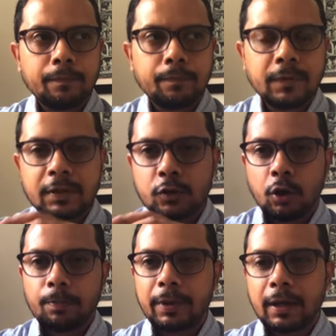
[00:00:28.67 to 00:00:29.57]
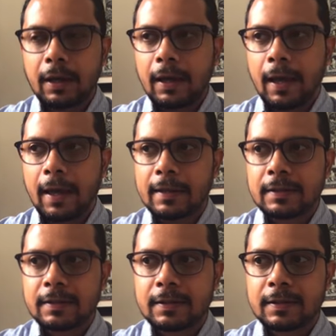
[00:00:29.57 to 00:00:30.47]
This topic
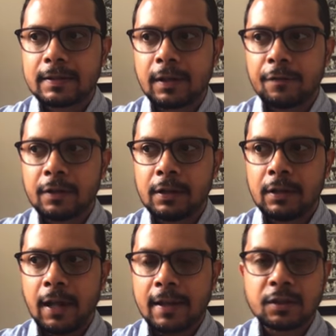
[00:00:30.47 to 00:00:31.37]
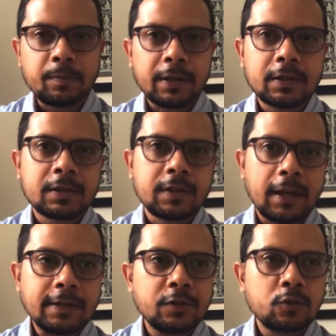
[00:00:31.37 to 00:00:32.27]
has several aspects,
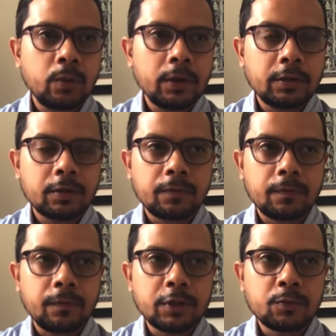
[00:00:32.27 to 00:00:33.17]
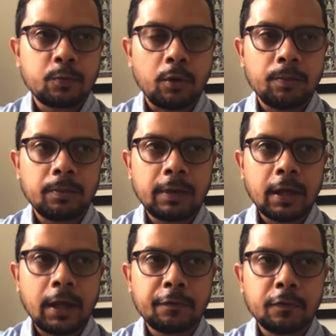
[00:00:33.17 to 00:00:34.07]
sides to it, which probably
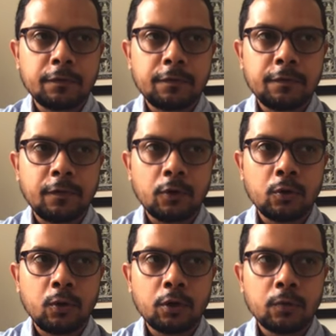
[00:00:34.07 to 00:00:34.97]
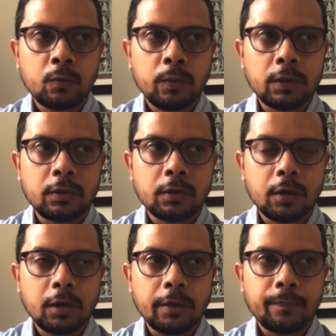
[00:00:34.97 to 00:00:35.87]
I will follow on with
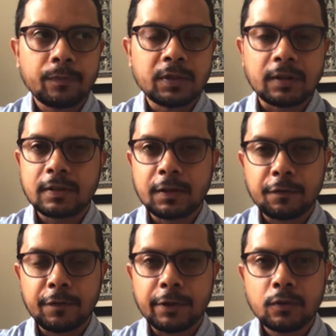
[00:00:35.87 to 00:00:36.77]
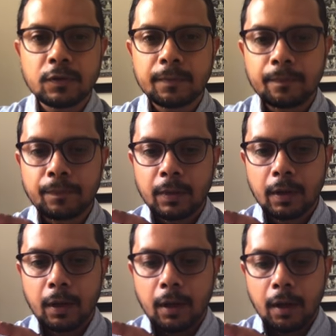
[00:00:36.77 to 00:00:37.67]
successive videos.
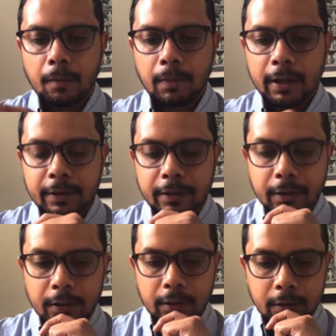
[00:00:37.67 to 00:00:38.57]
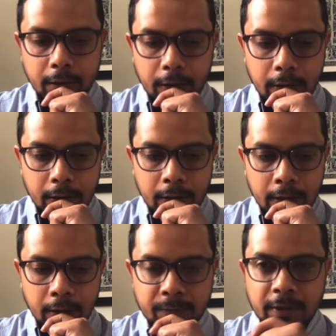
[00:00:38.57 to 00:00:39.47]
But the
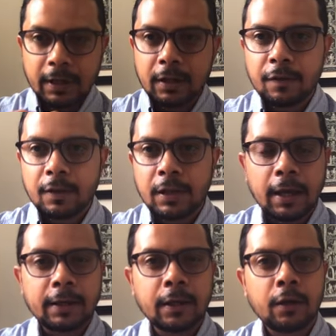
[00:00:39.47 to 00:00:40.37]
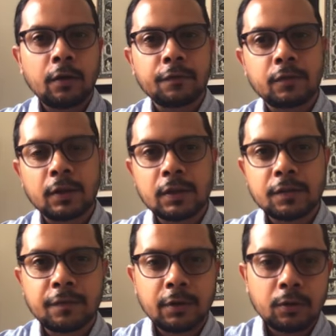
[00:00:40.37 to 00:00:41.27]
objective and the idea of today's
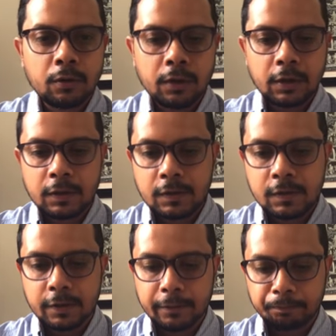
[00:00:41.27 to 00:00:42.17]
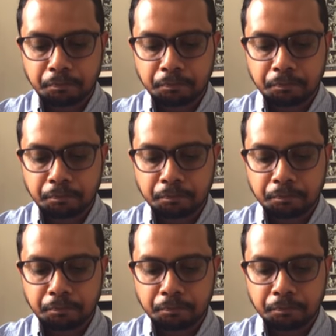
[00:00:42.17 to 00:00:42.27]
video is the